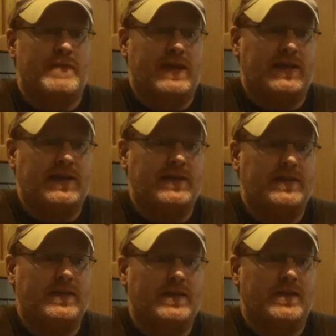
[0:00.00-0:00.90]
me,
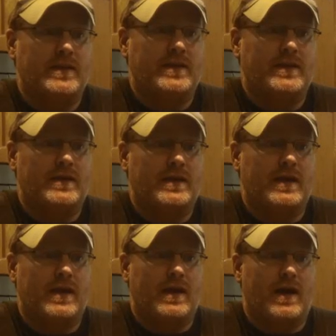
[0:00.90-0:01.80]

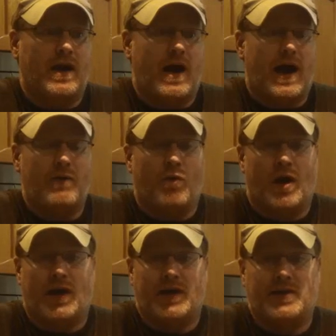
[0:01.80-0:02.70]
I
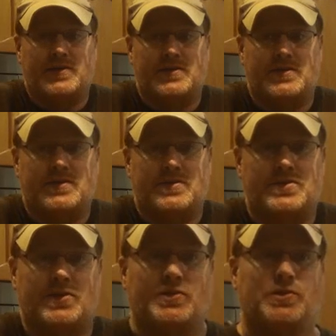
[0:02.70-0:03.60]
wanted
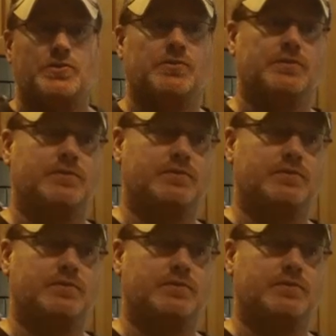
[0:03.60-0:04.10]
to